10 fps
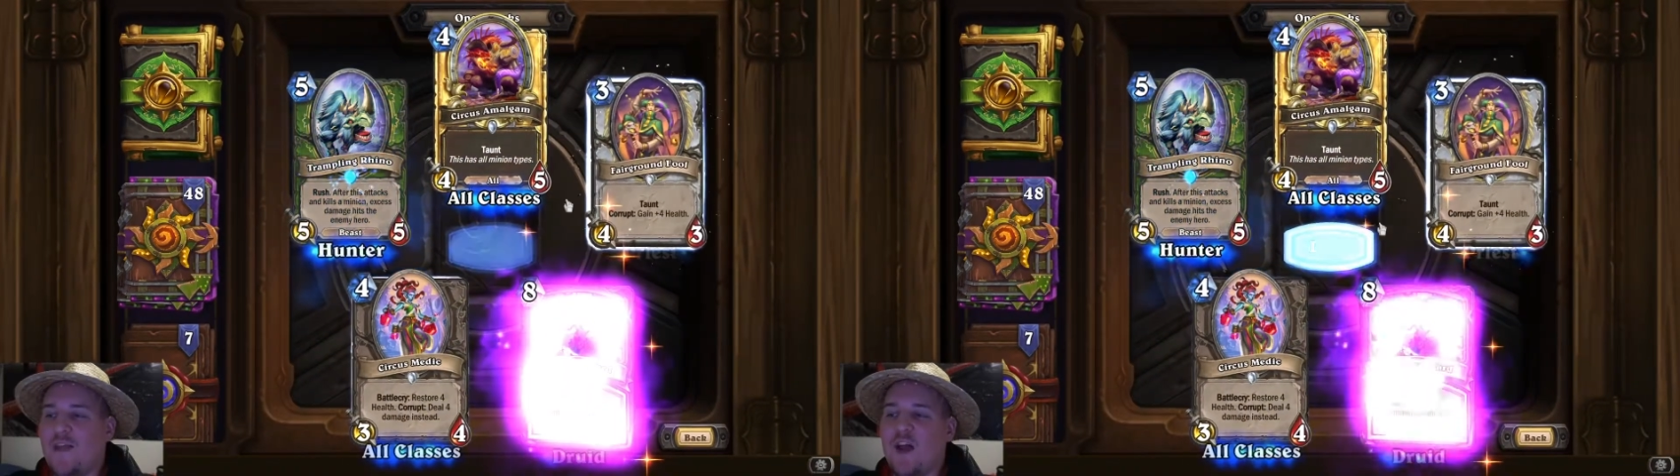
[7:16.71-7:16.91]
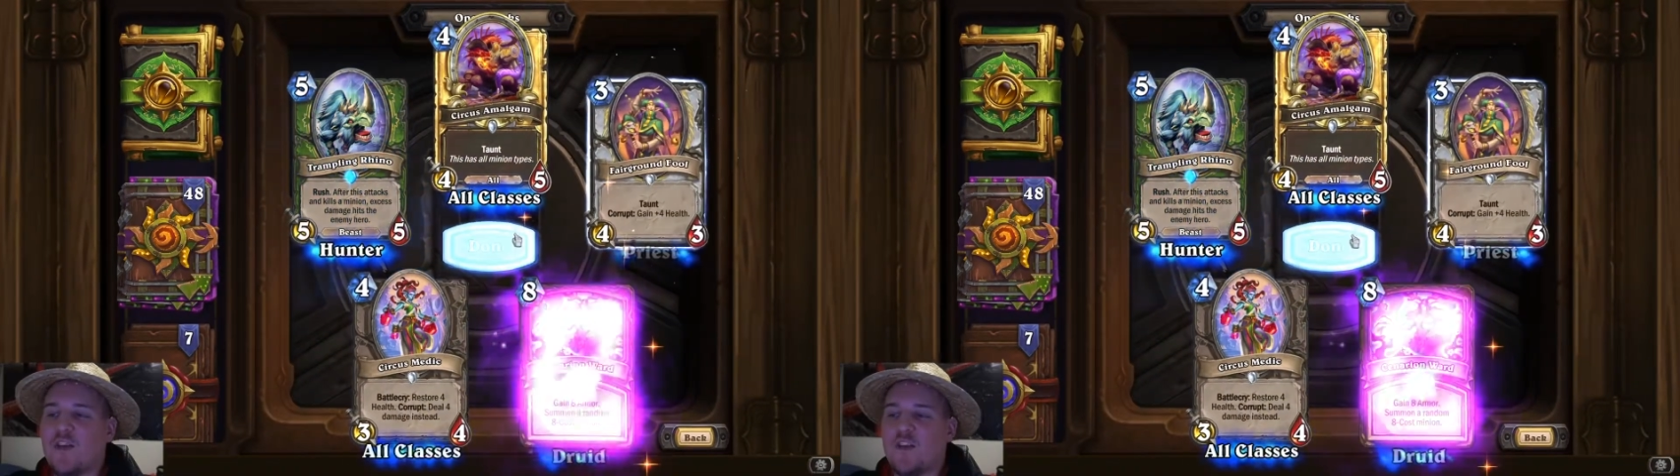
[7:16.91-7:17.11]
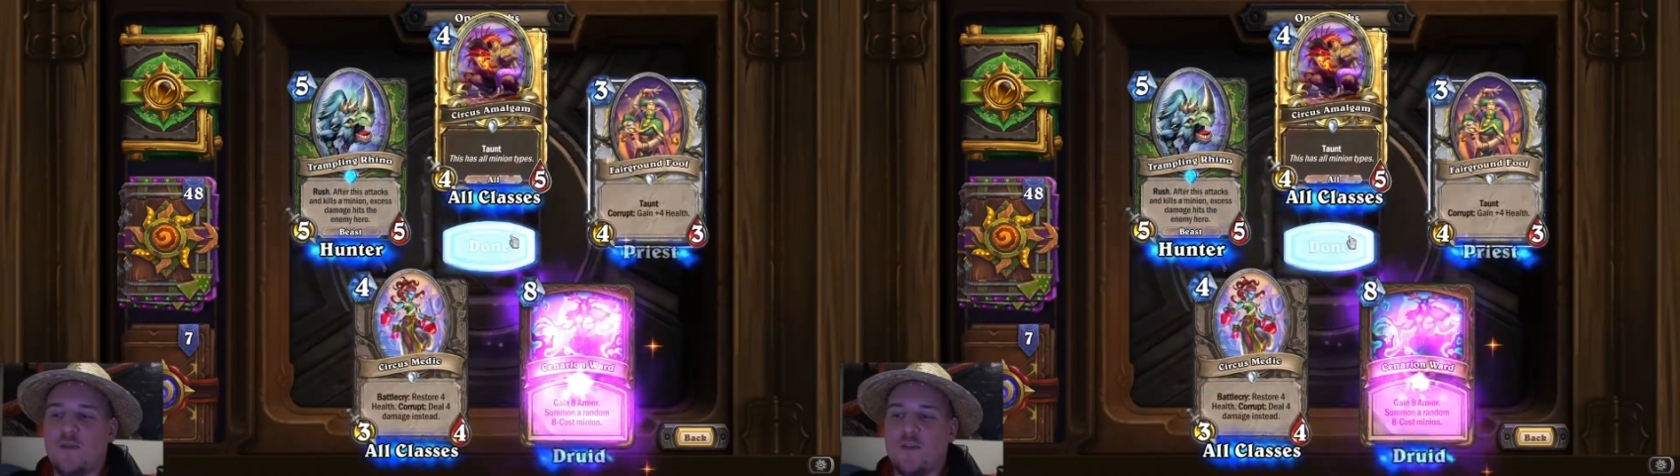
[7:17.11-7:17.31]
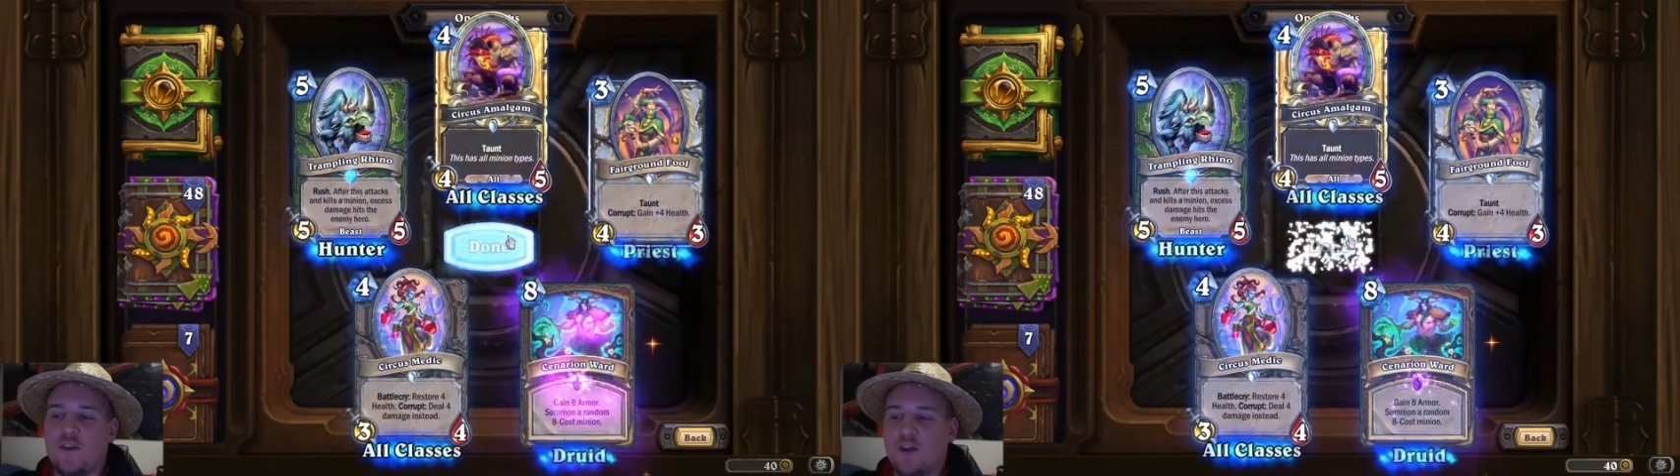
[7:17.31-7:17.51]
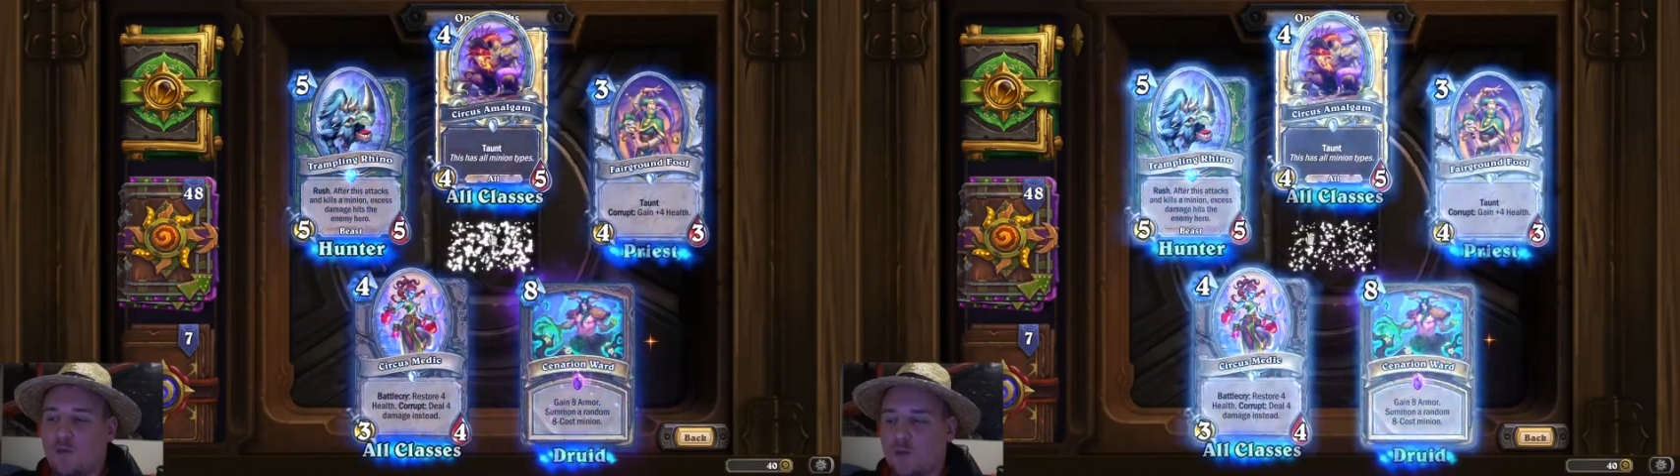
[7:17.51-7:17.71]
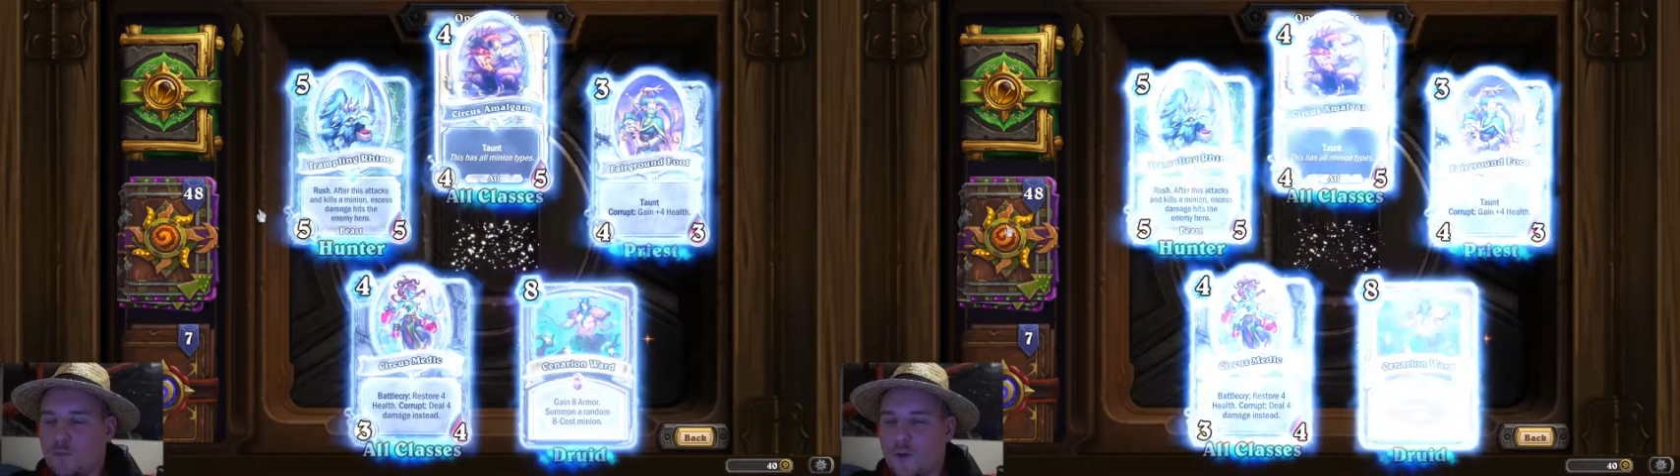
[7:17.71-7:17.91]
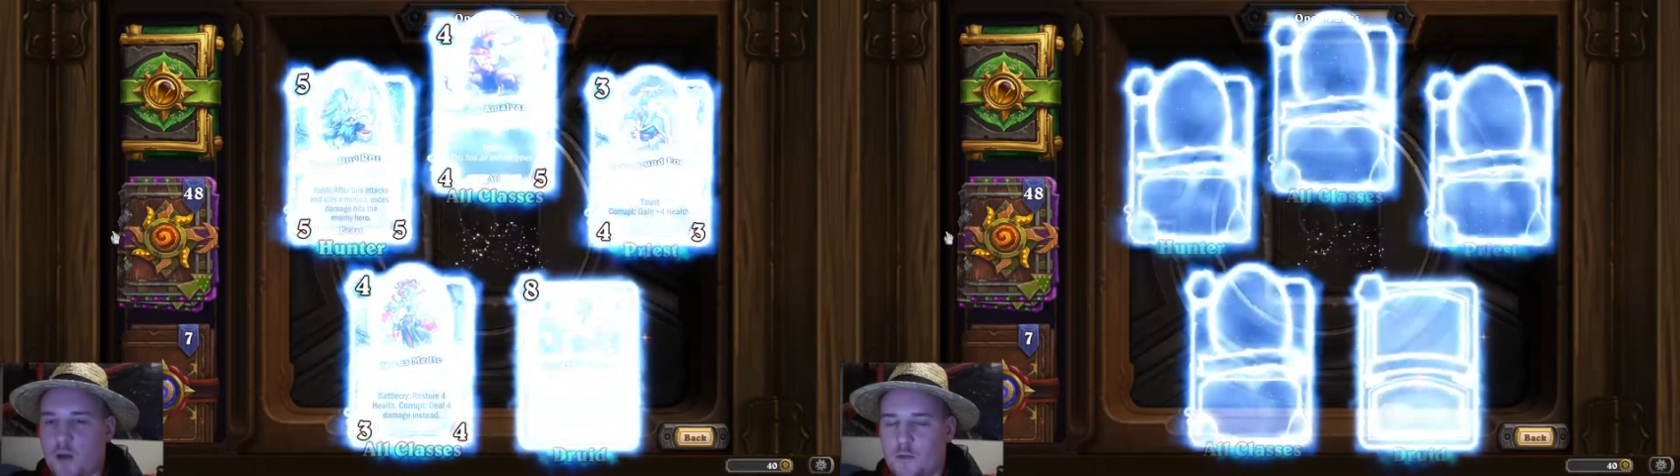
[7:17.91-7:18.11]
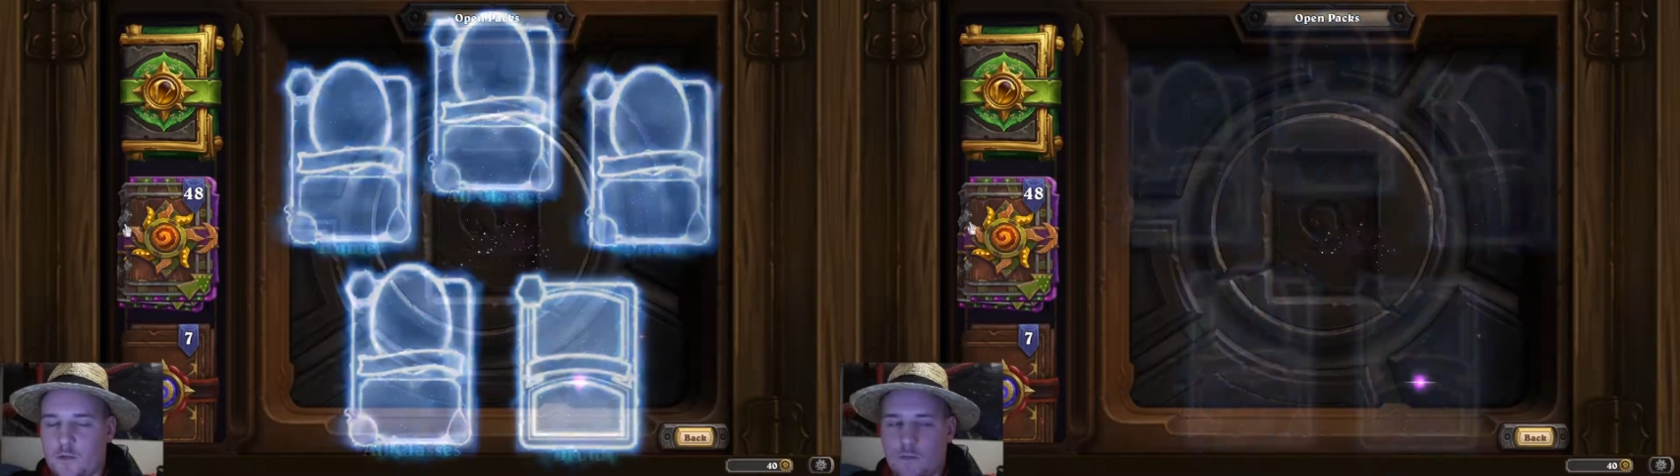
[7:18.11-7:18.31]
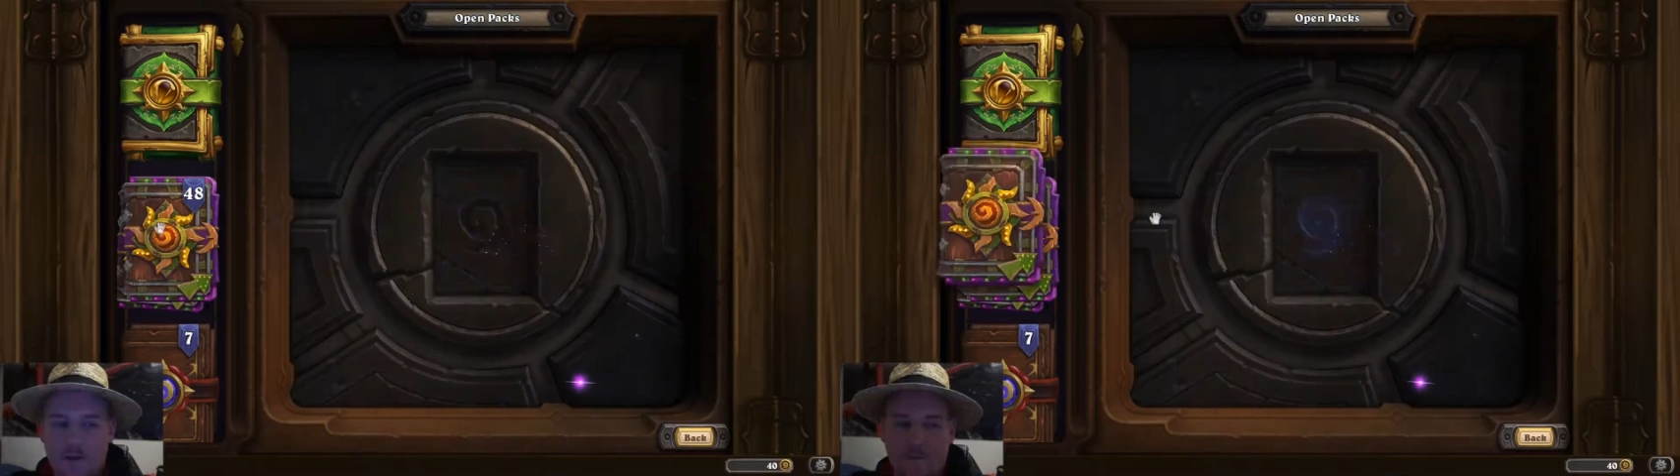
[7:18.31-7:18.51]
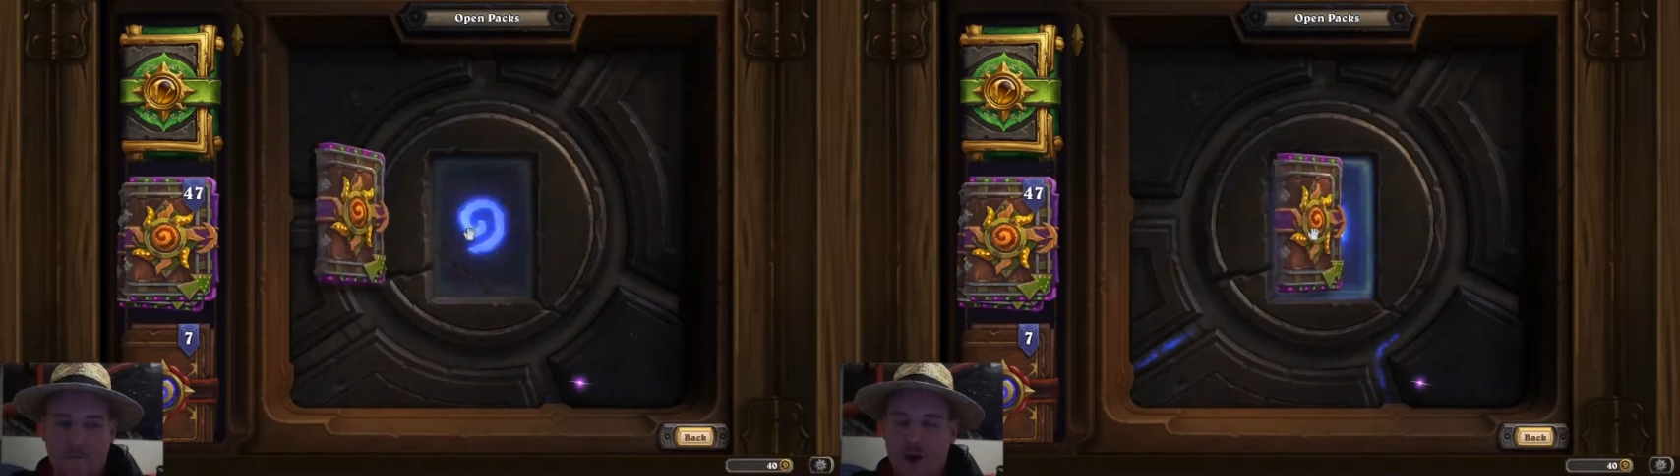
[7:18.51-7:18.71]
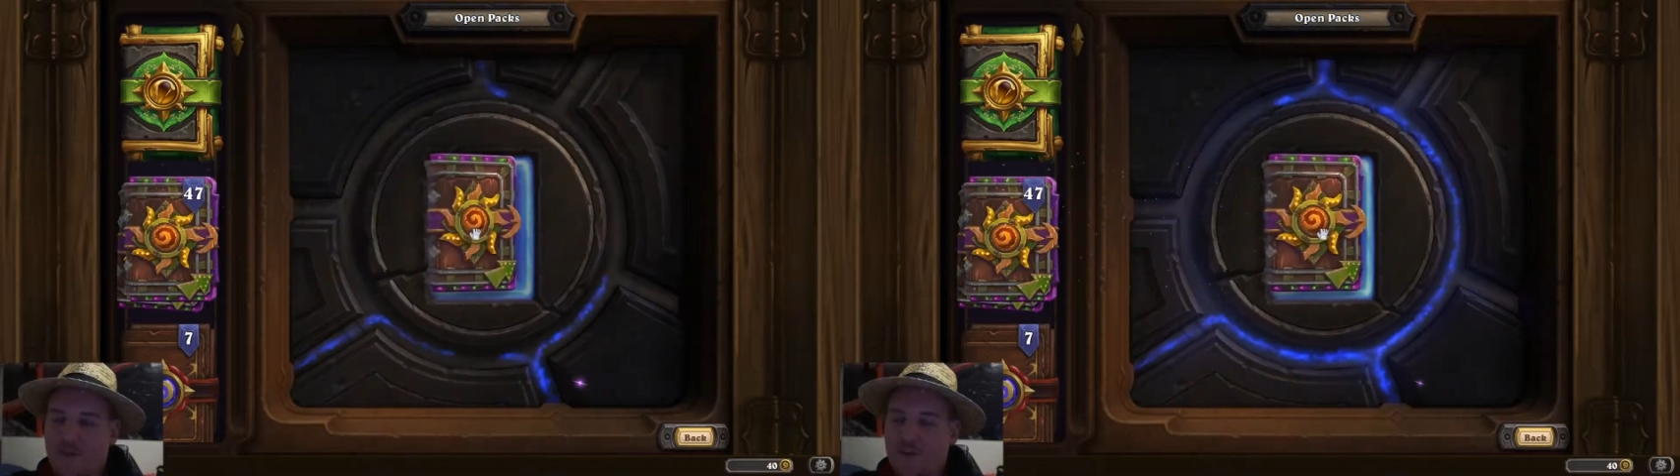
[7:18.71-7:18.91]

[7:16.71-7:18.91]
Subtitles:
That's not the central problem, right?